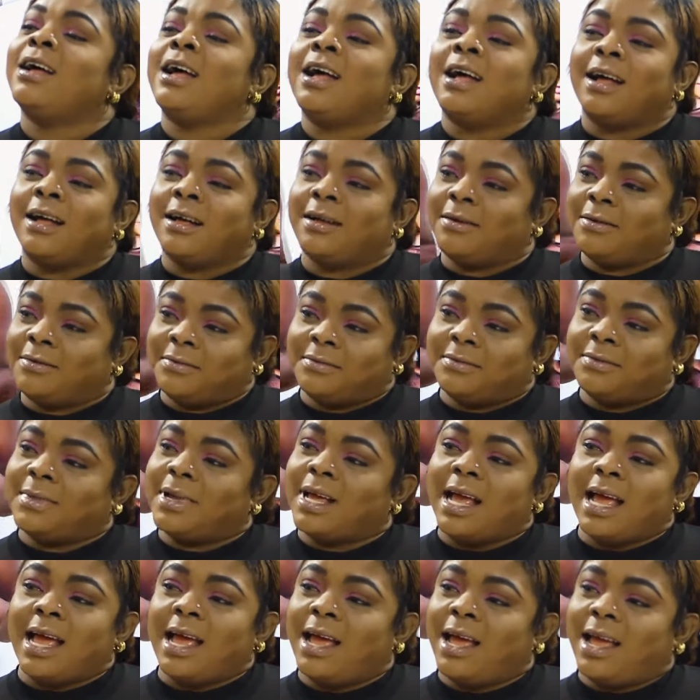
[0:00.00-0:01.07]
Don't wait somewhere.
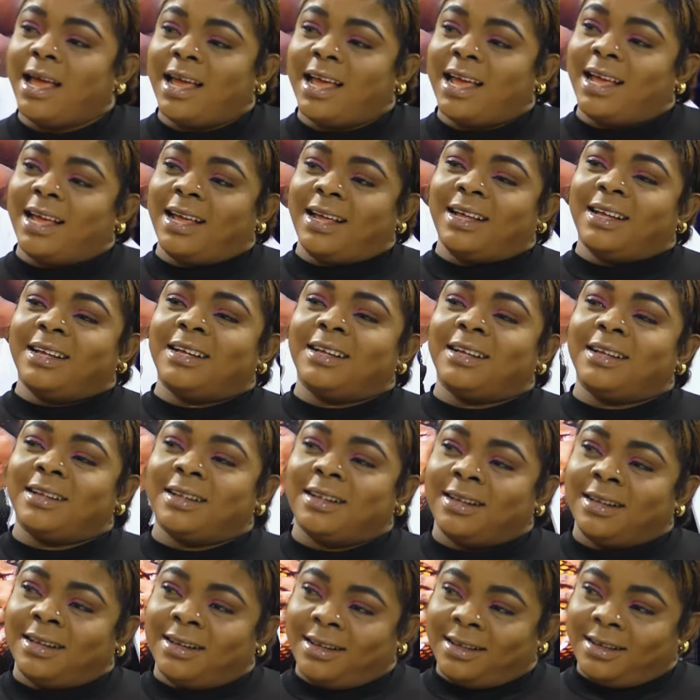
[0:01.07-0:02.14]

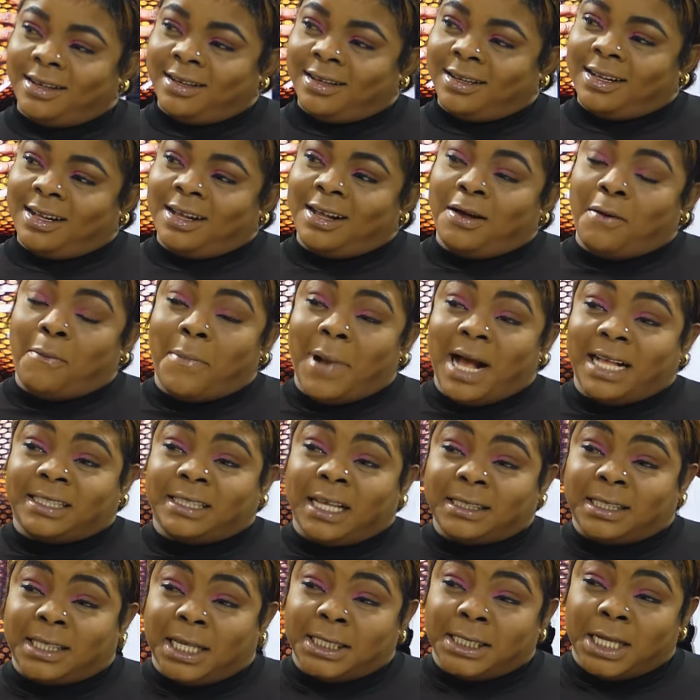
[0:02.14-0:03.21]
Someone is also but this
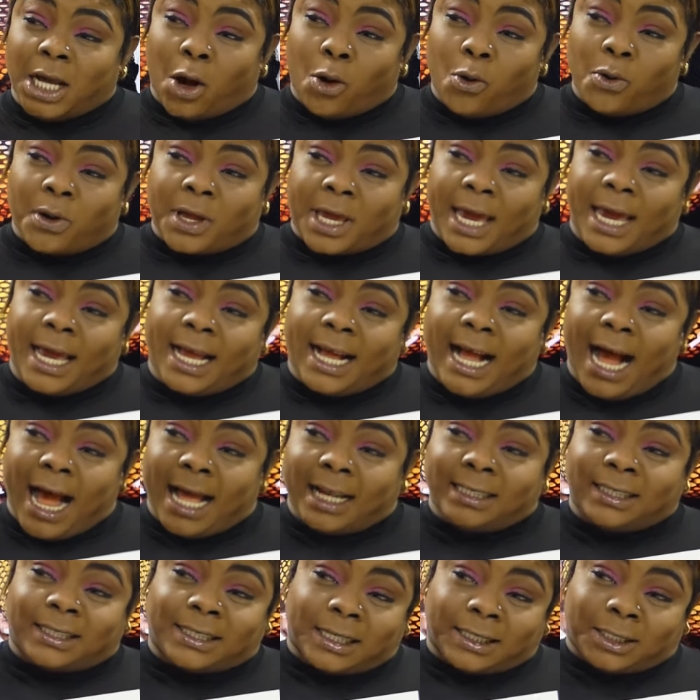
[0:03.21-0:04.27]
is that okay. Then
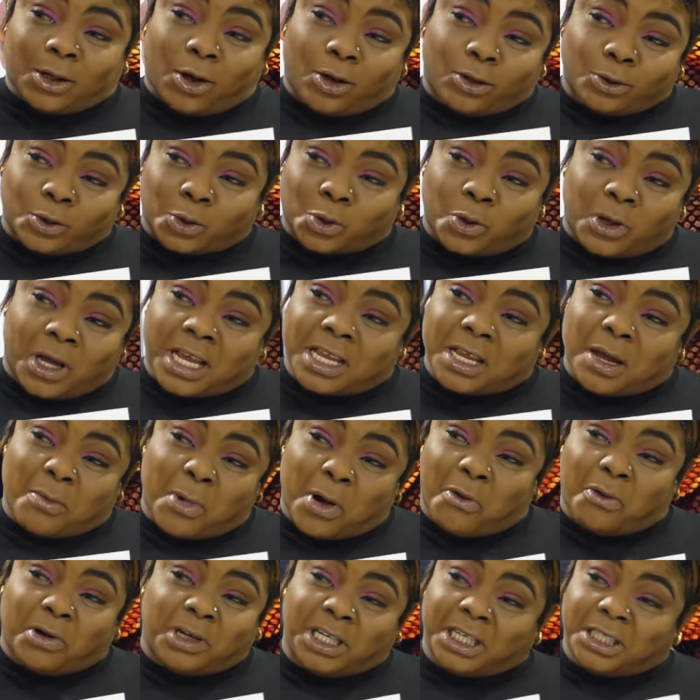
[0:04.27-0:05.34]
it's the same. So you're not my
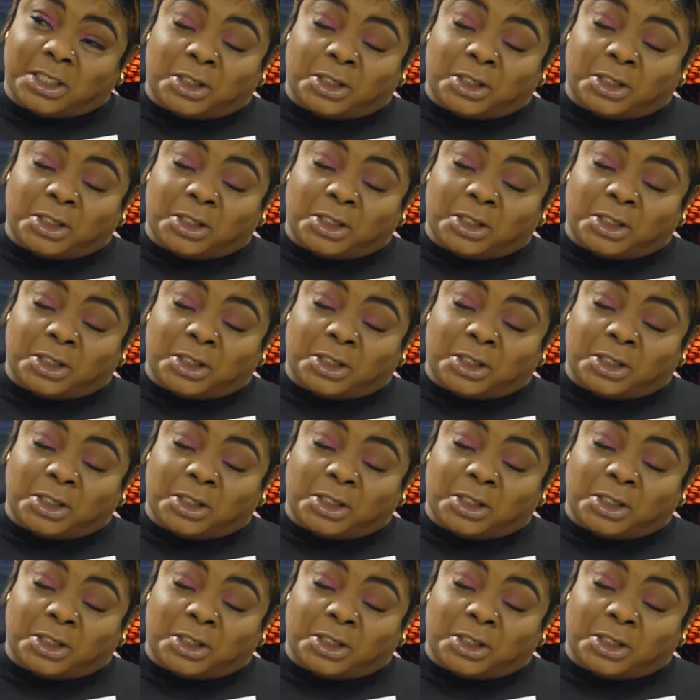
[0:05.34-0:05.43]
one.